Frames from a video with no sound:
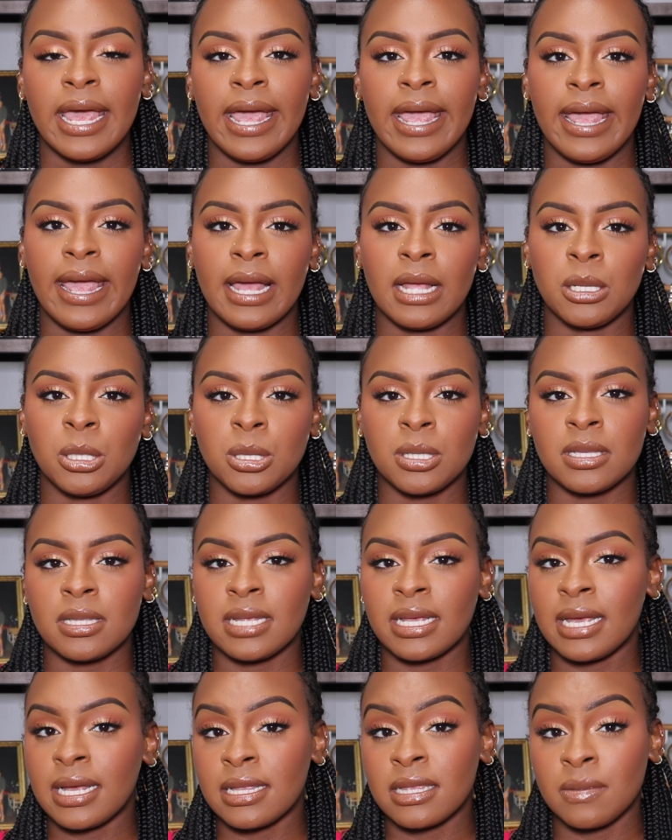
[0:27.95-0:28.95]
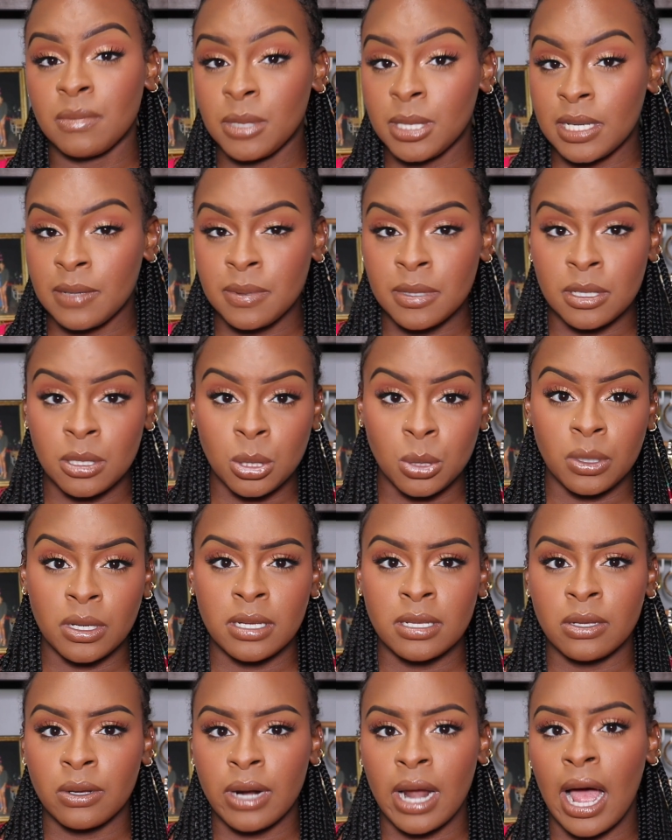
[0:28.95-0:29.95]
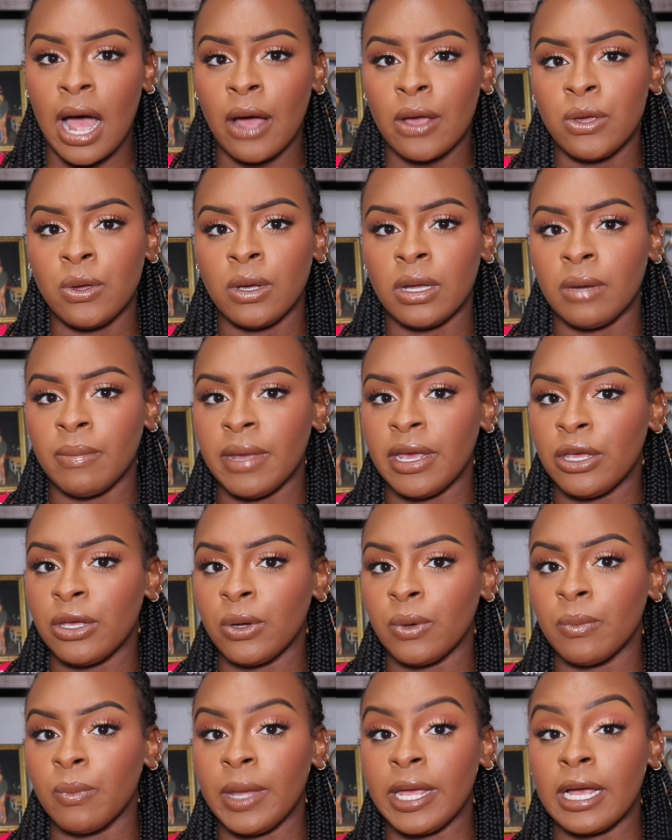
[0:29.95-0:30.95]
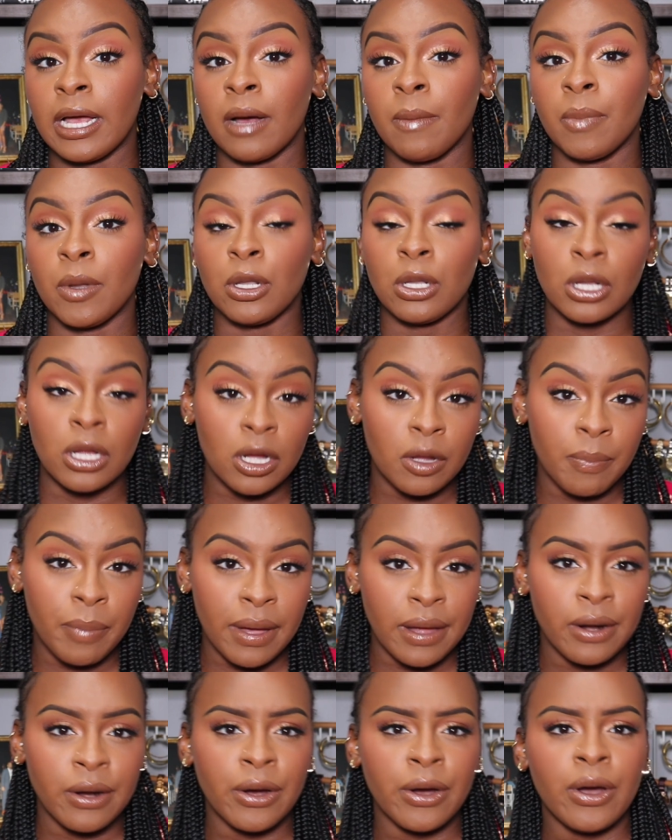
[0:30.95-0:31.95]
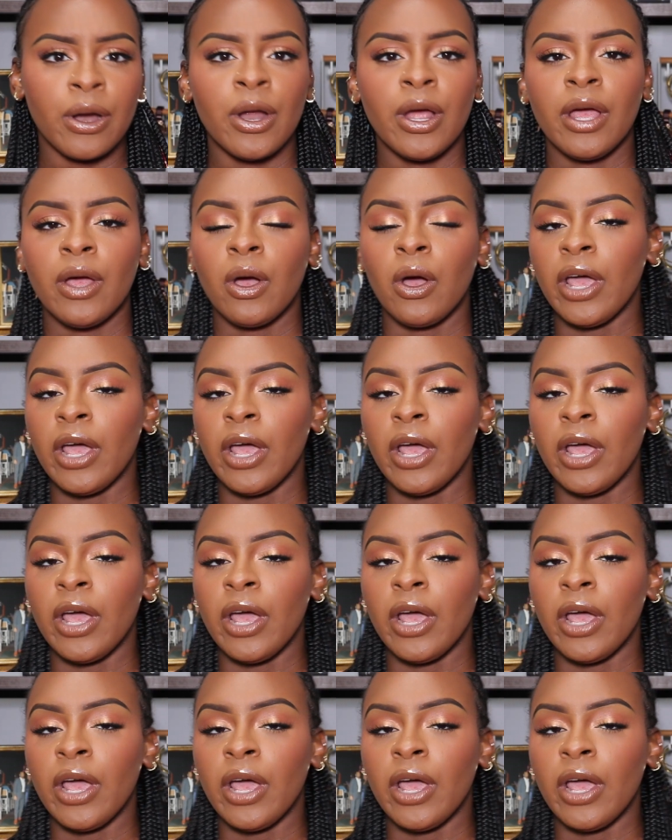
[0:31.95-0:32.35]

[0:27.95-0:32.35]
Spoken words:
and just to get some tips and tricks on how you can make your makeup look better